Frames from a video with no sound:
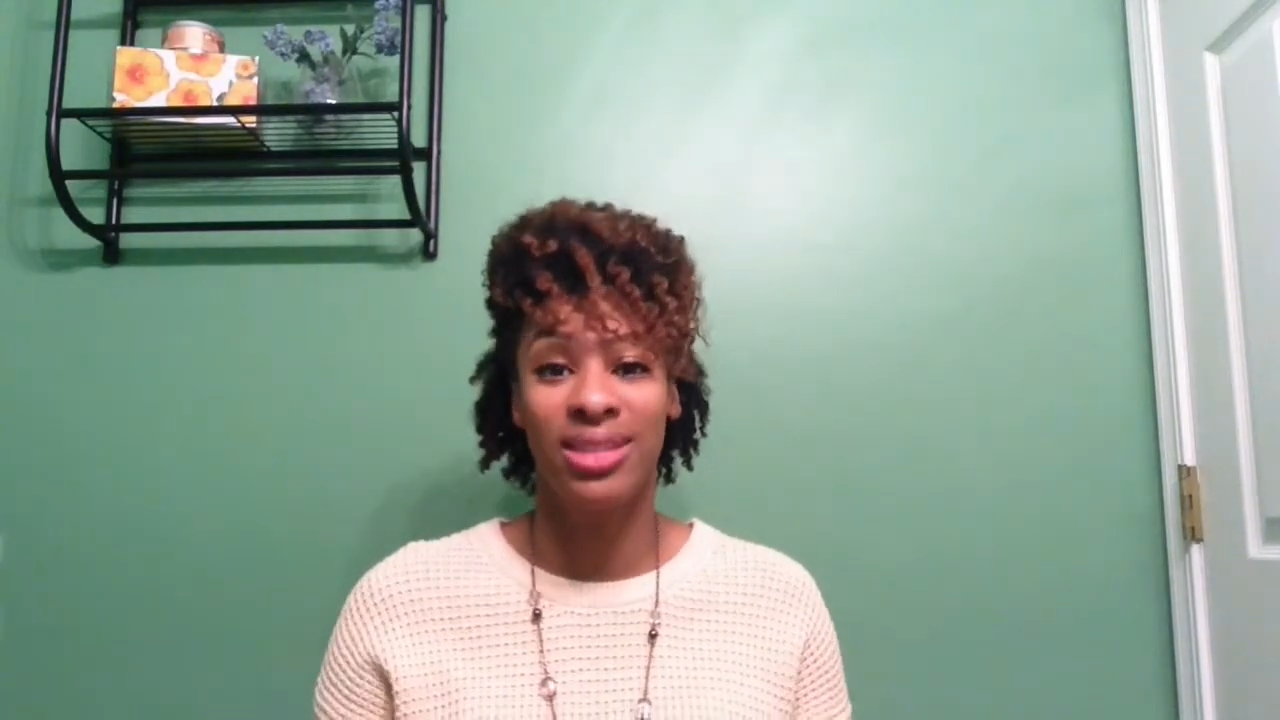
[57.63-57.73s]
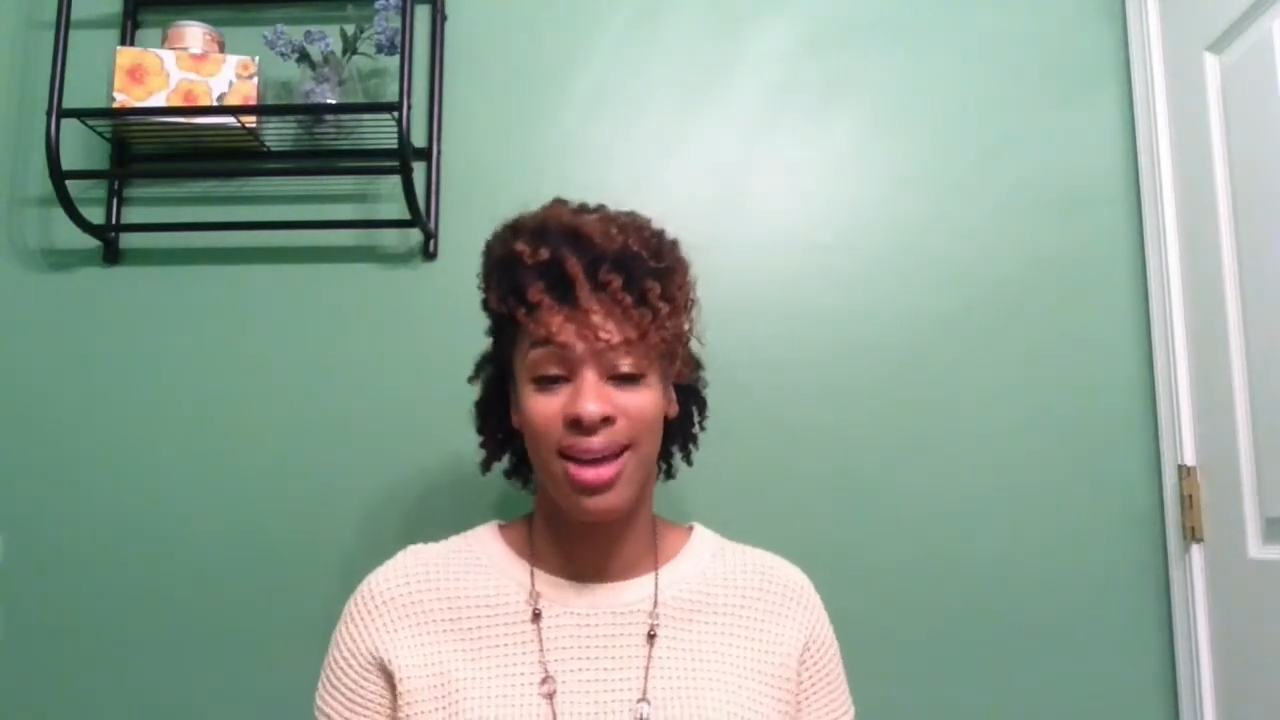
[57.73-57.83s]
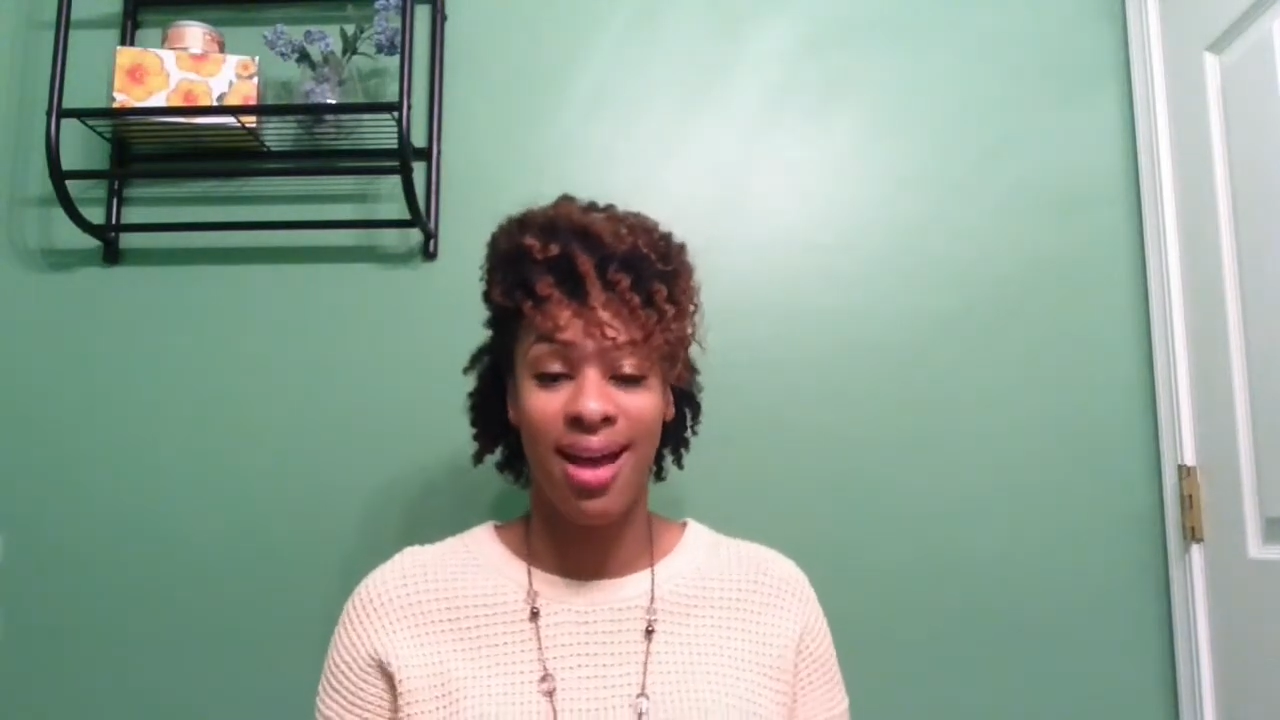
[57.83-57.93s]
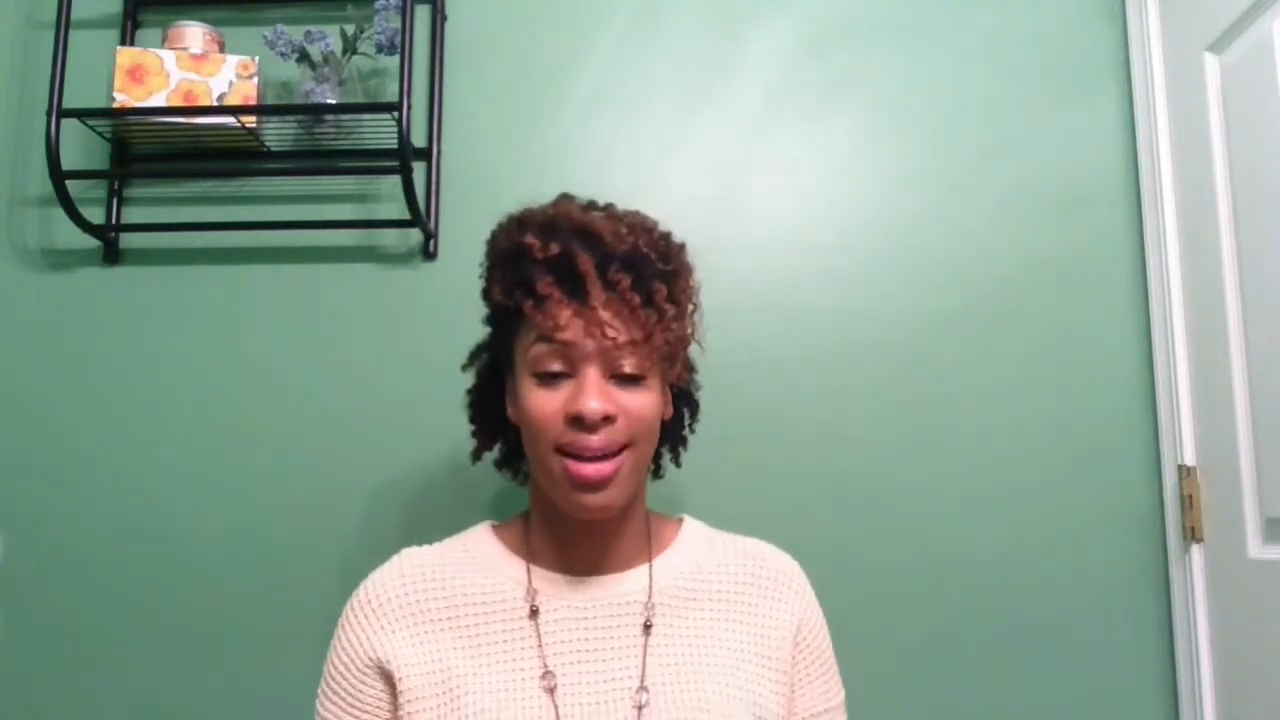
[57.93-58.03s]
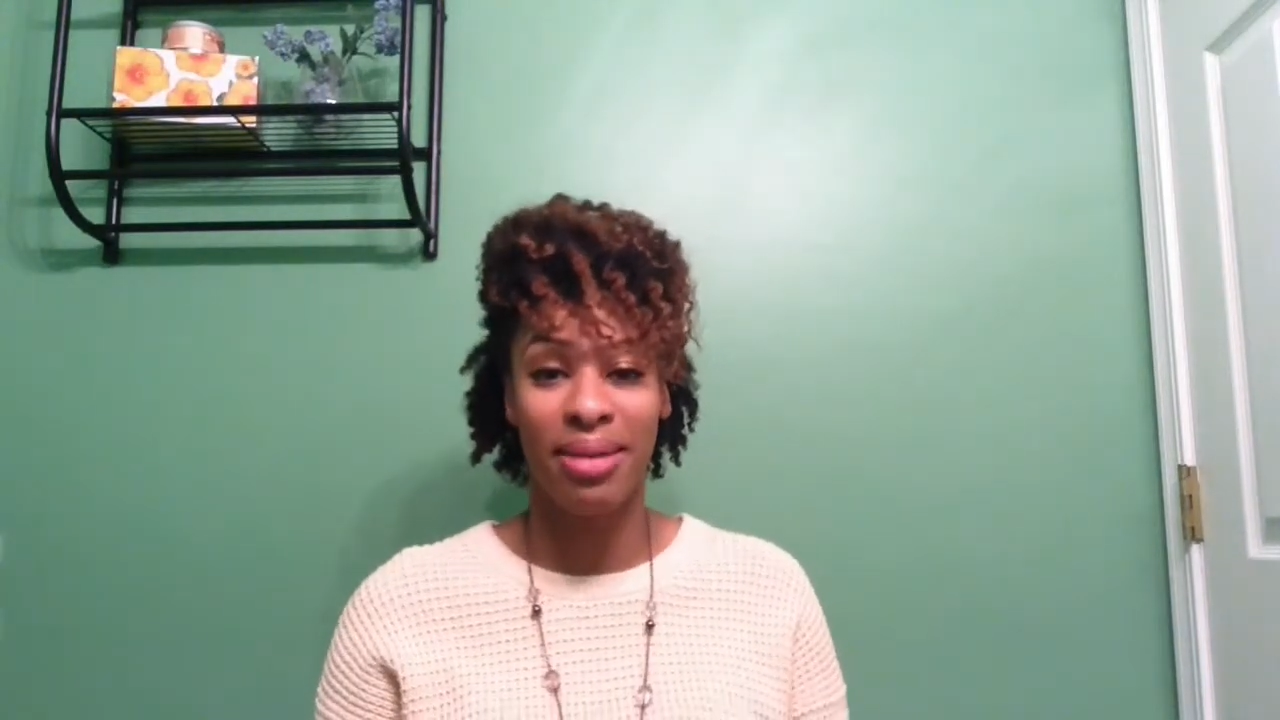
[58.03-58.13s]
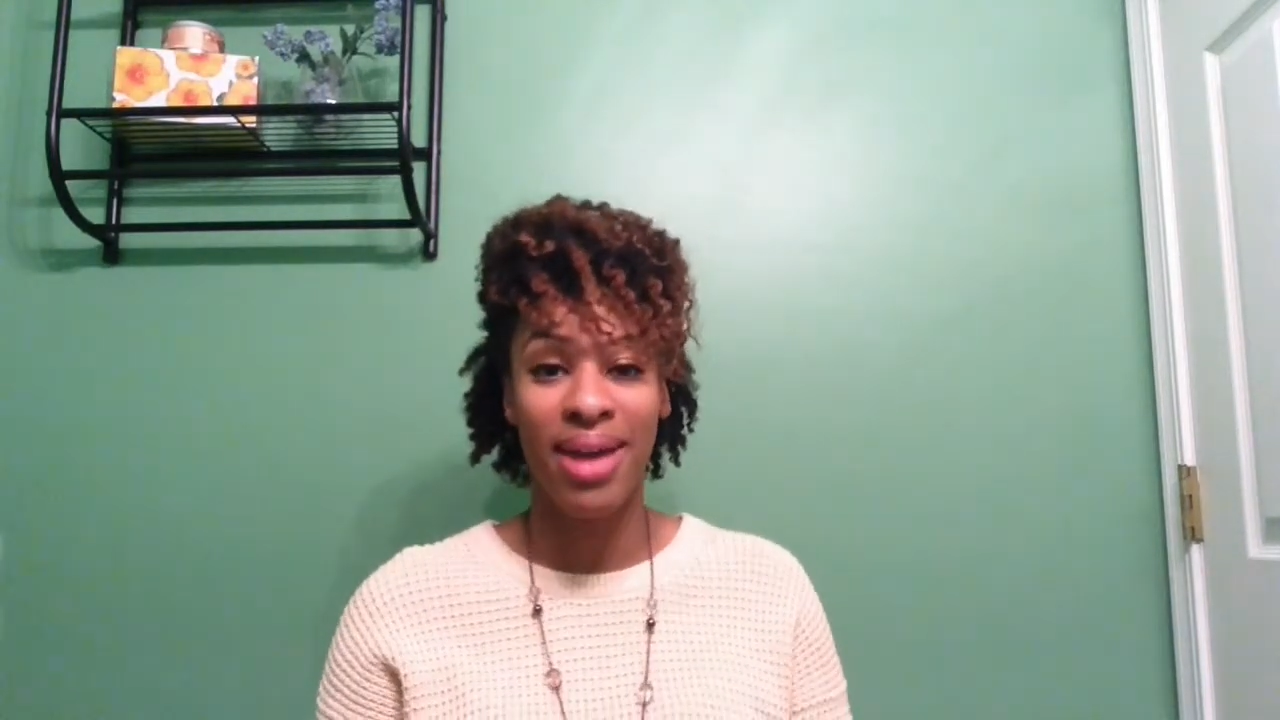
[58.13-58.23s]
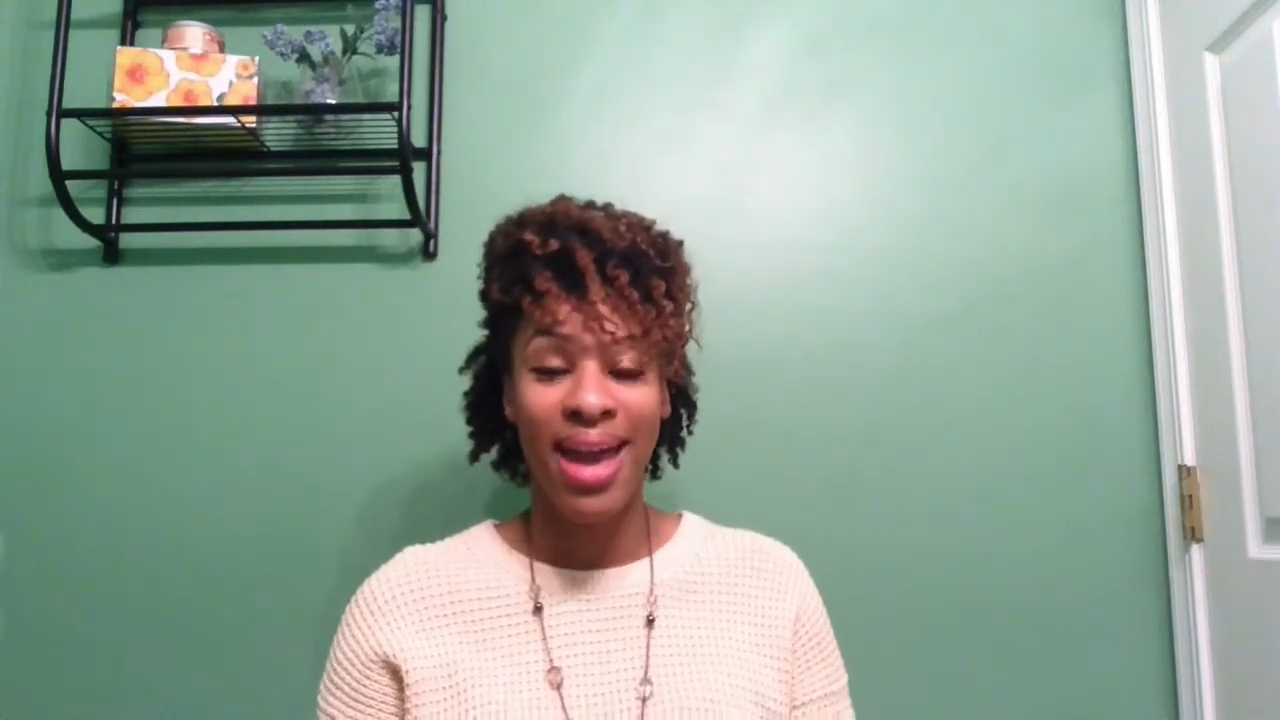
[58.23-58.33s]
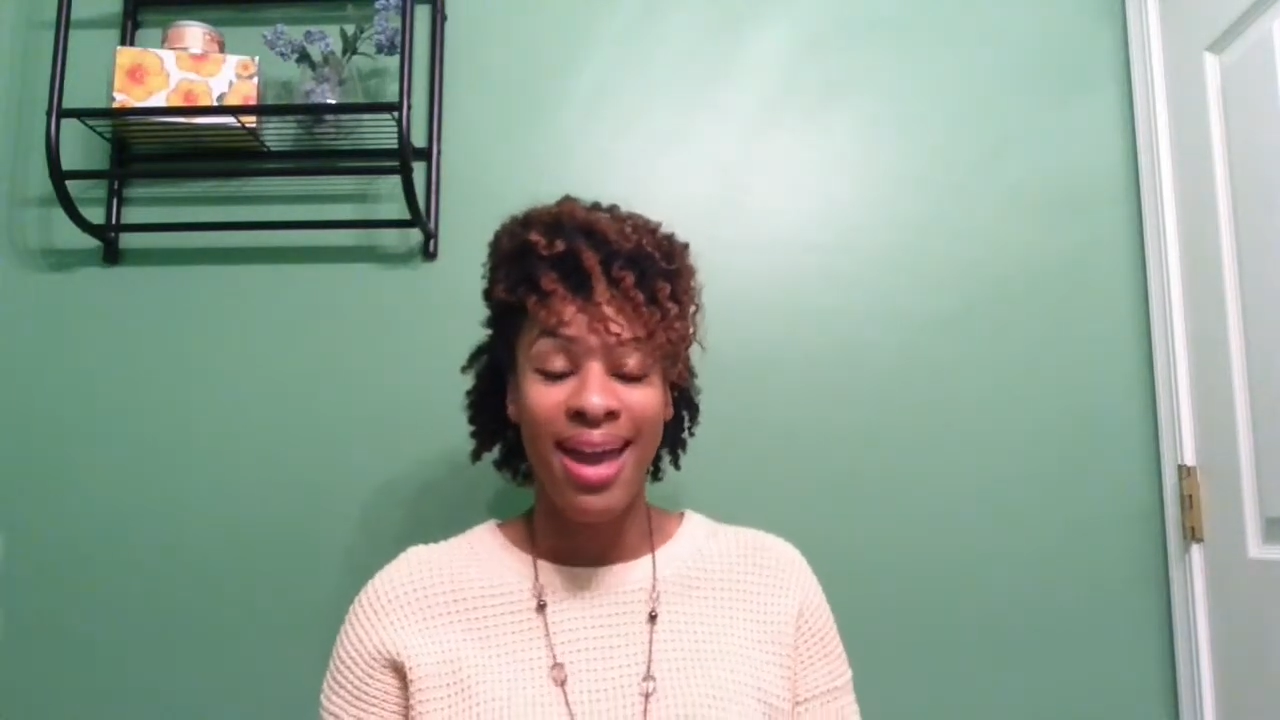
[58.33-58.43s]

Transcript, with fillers: time.